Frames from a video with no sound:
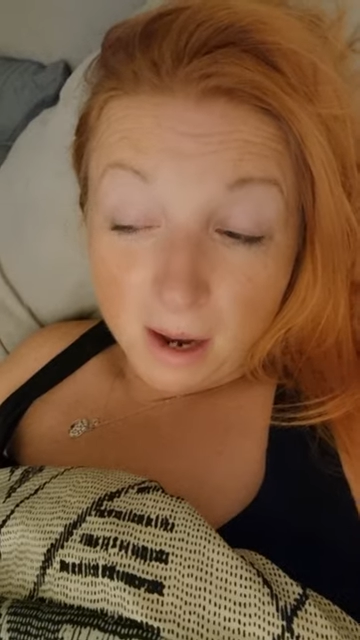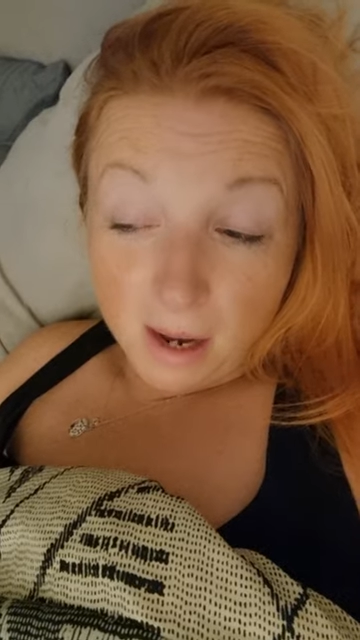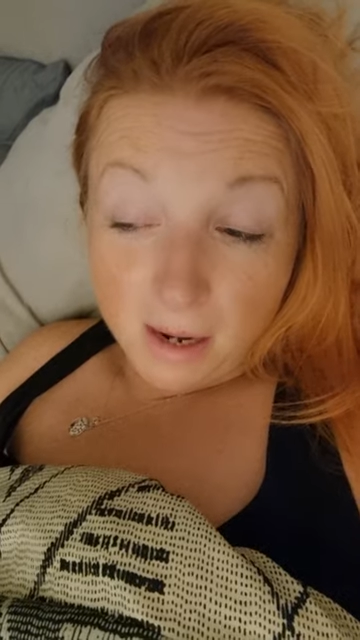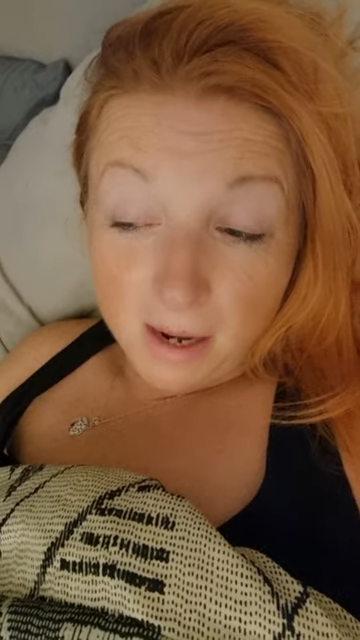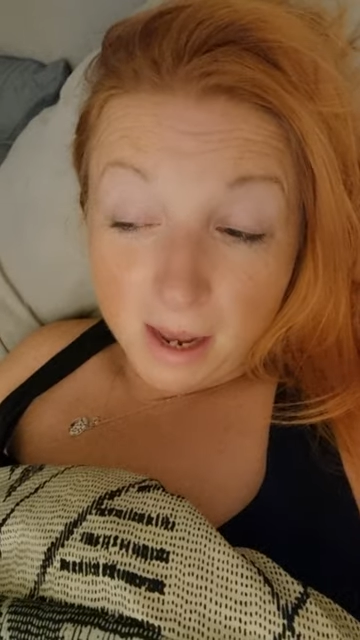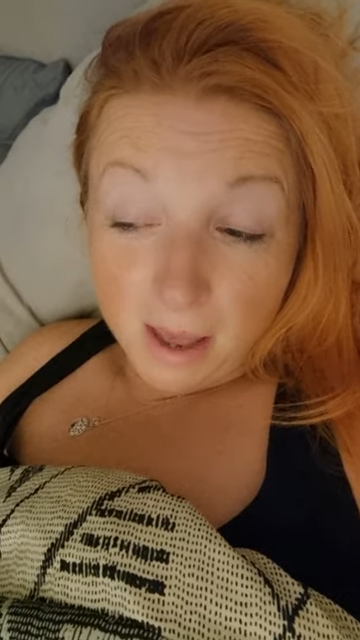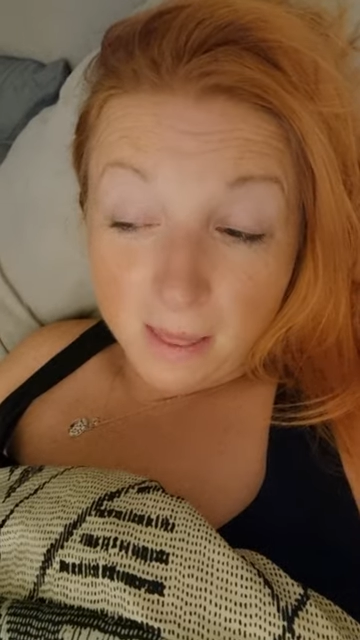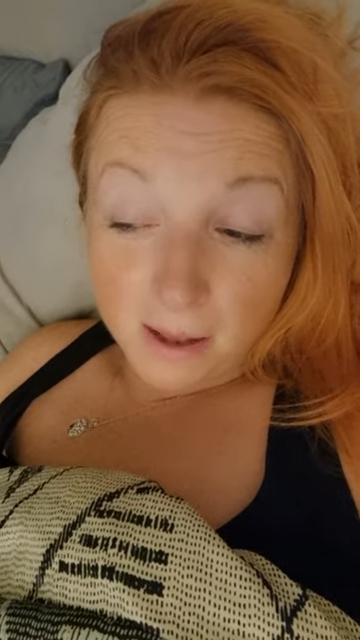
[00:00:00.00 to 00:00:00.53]

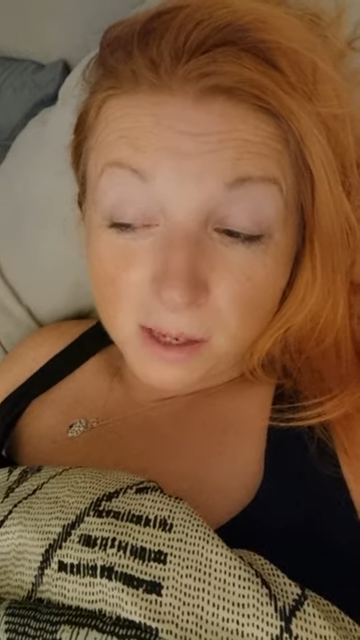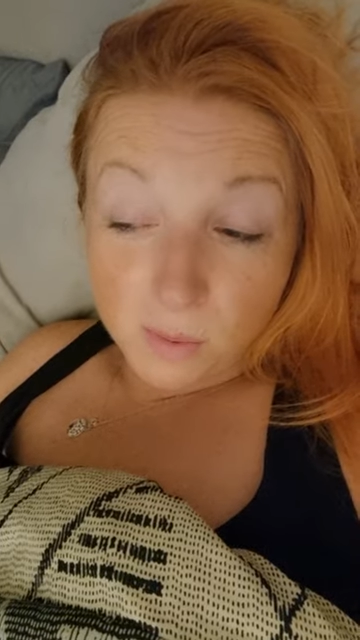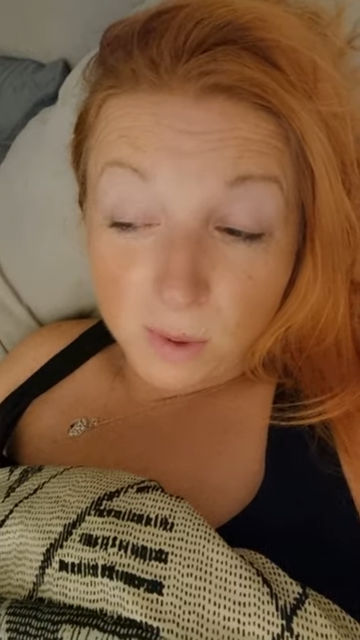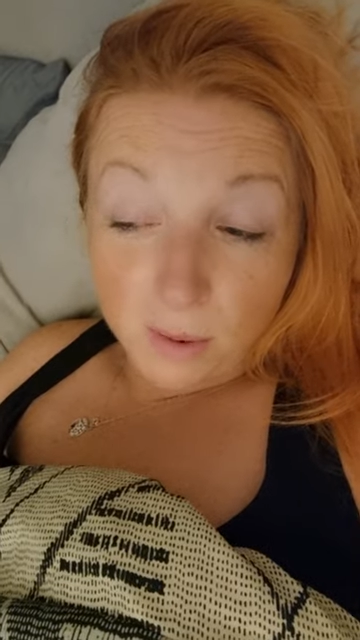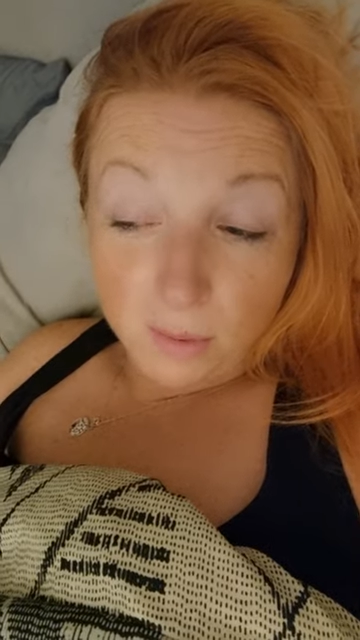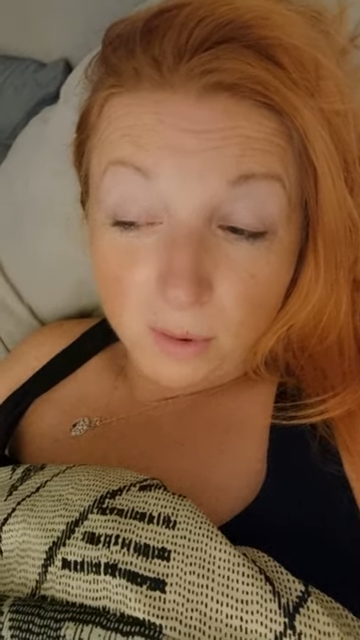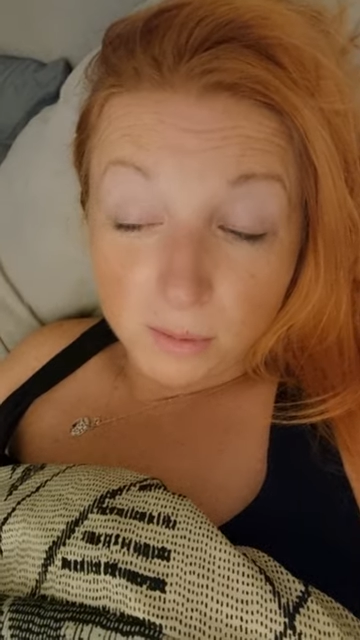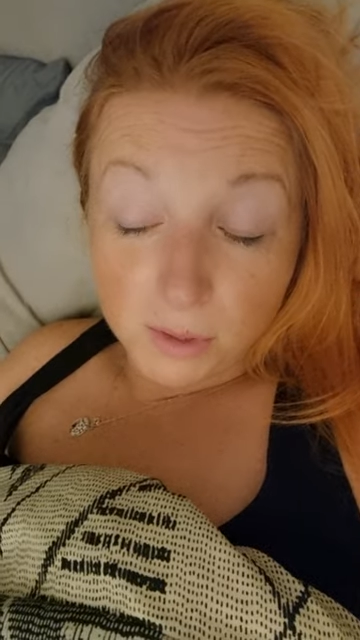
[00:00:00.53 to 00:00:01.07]
And yeah, that's
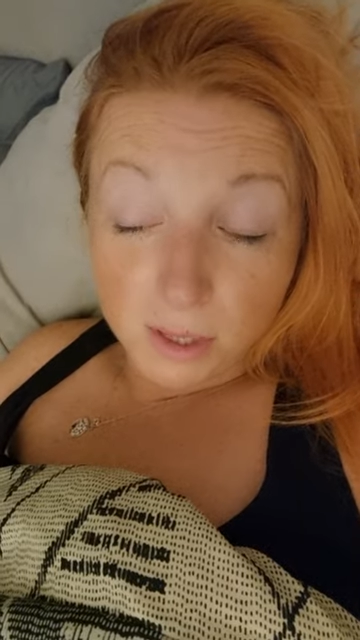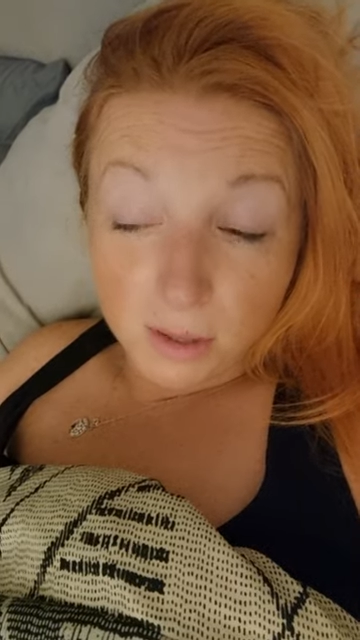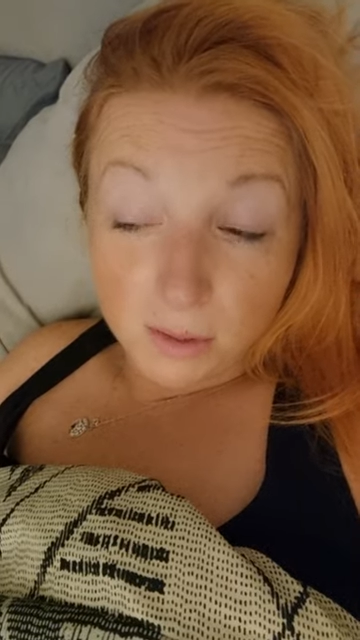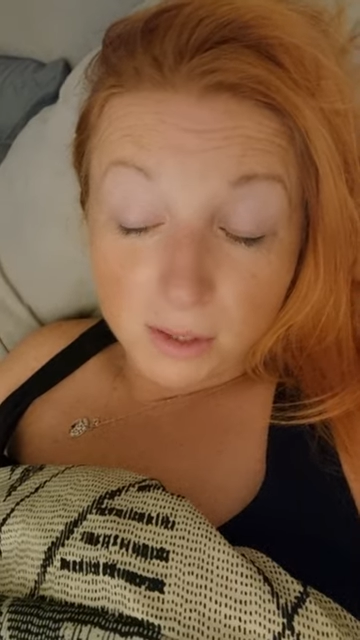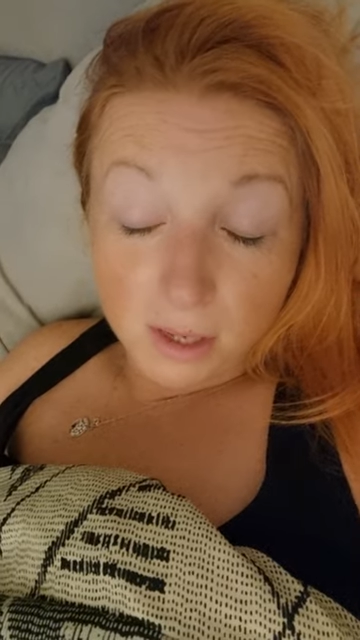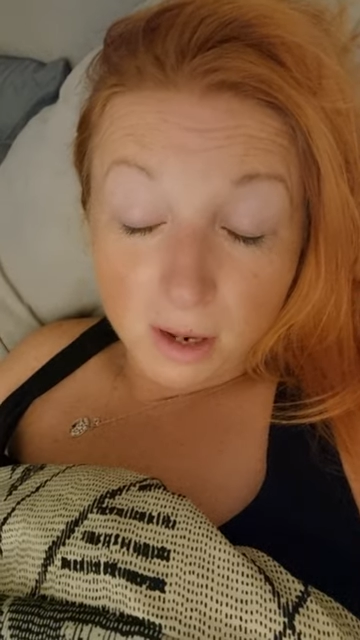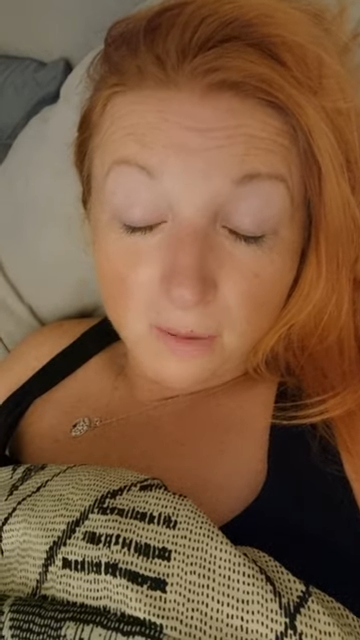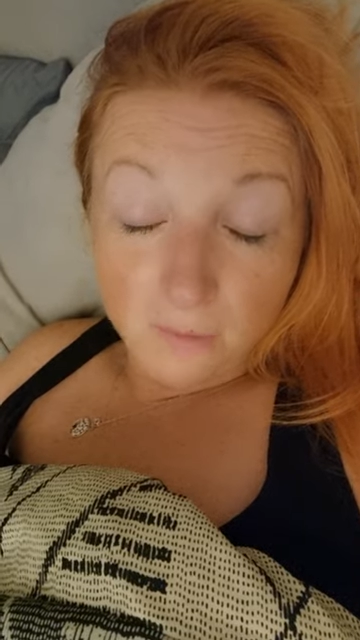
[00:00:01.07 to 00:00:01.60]
where we're up to.
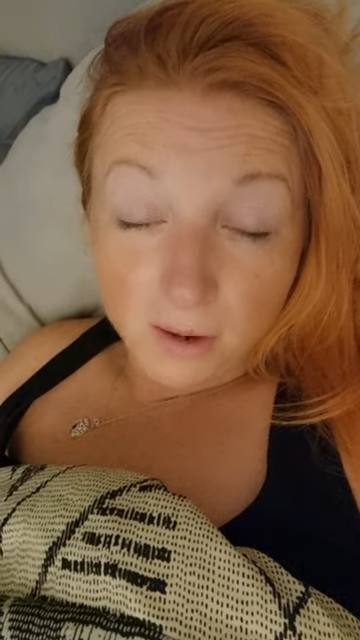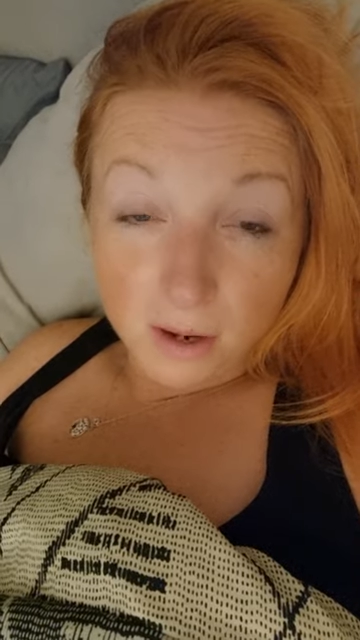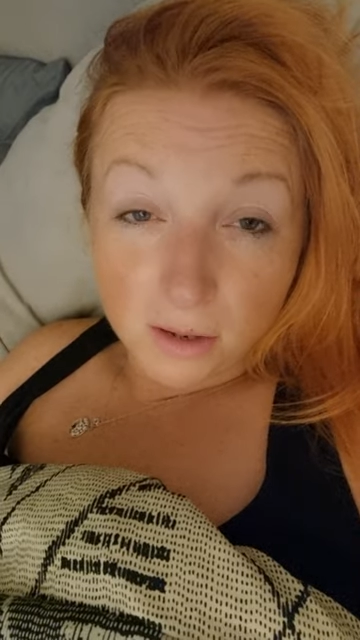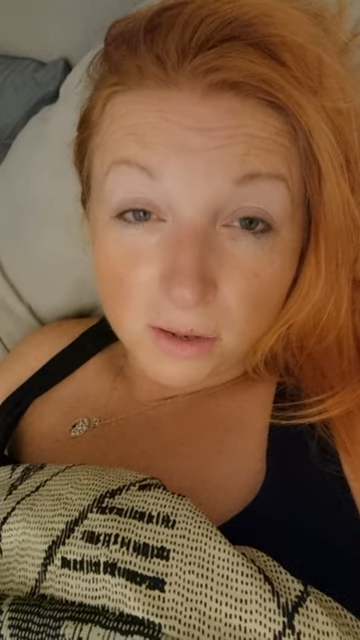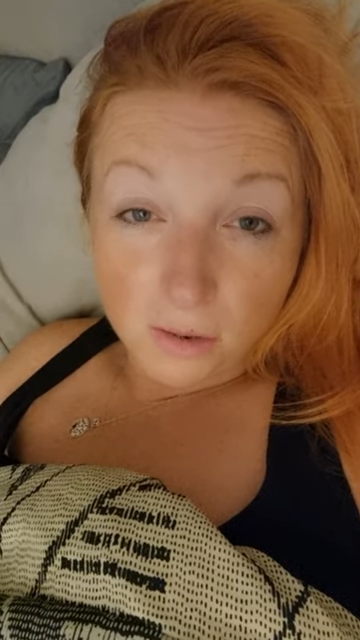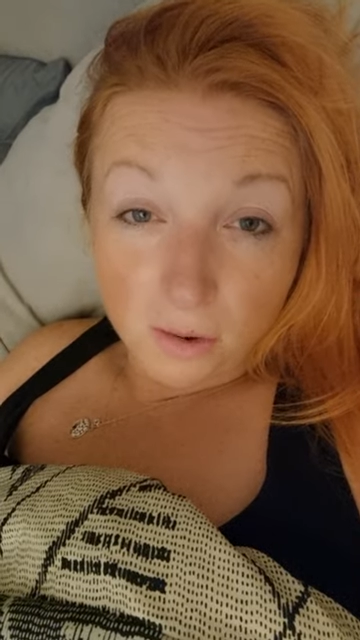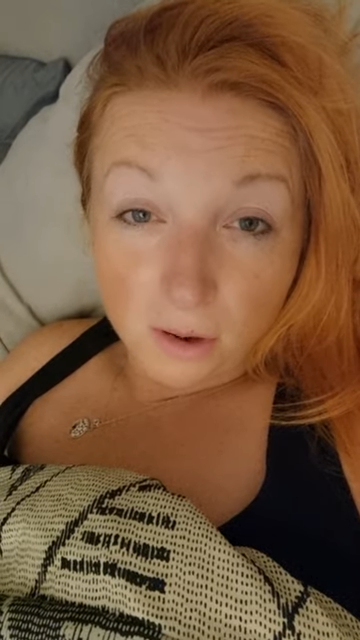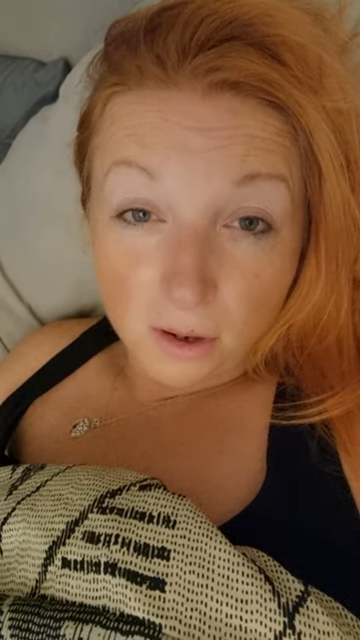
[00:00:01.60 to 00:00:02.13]
So,
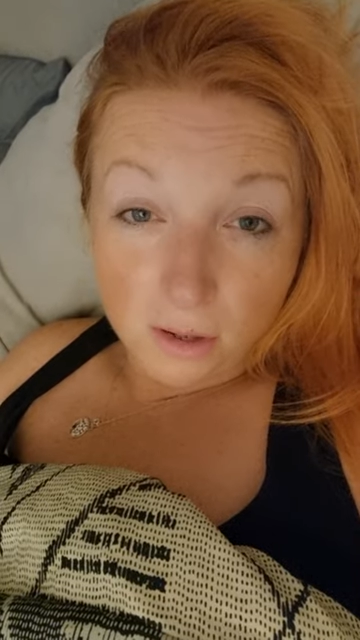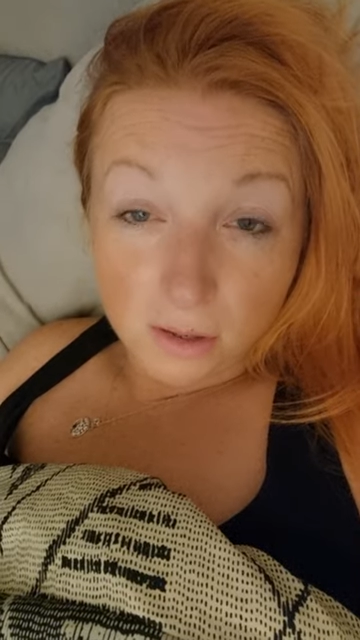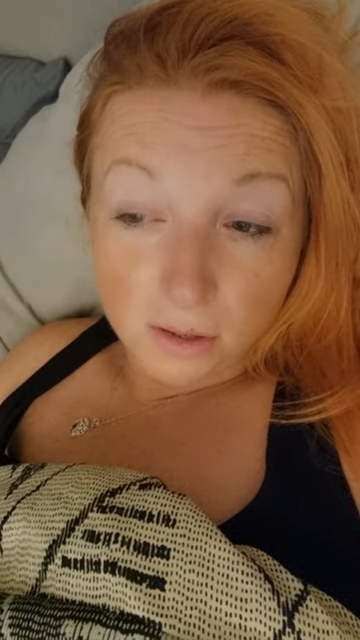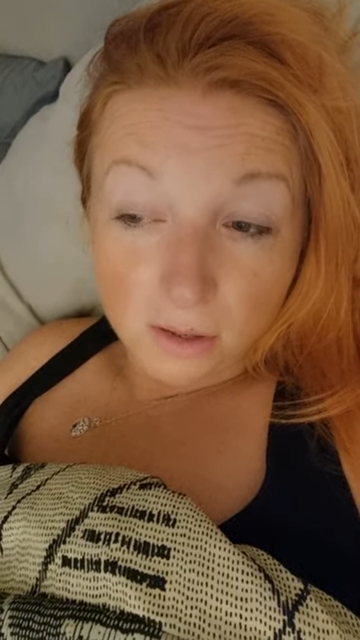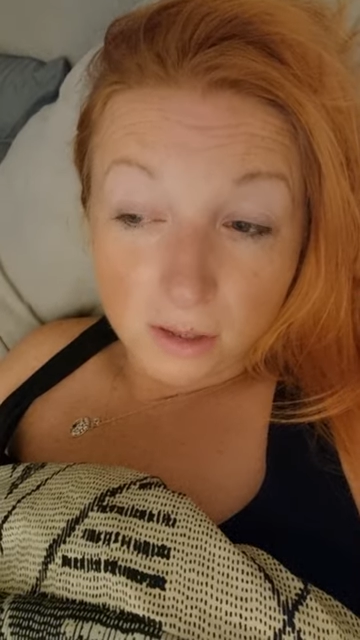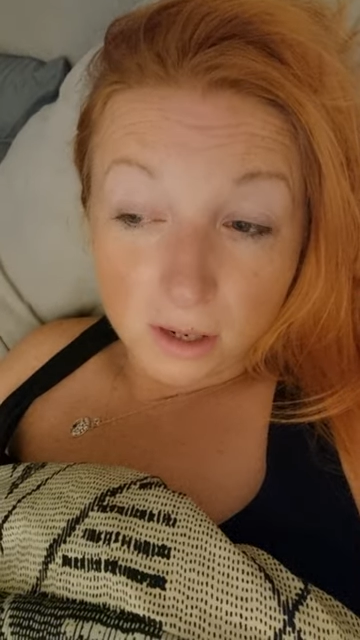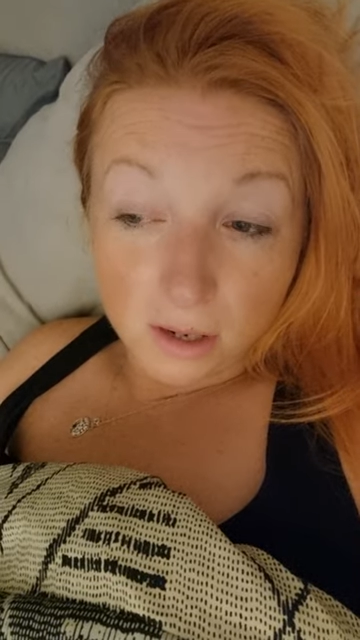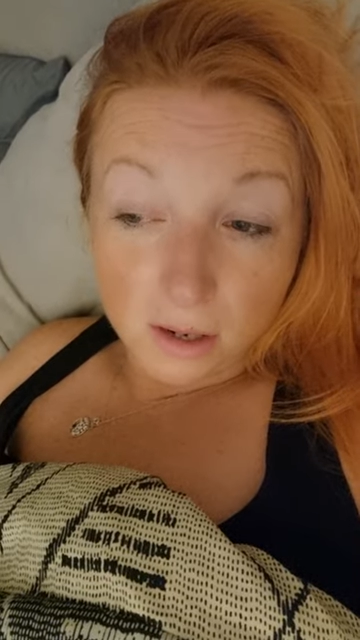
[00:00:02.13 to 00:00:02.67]
fingers
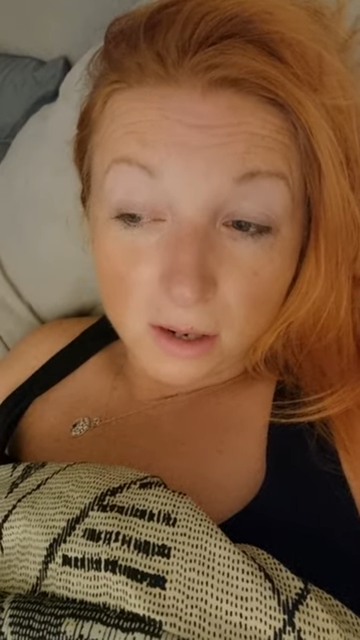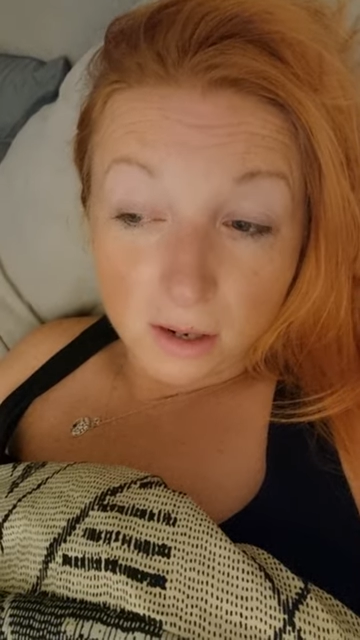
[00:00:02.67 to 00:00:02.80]
crossed.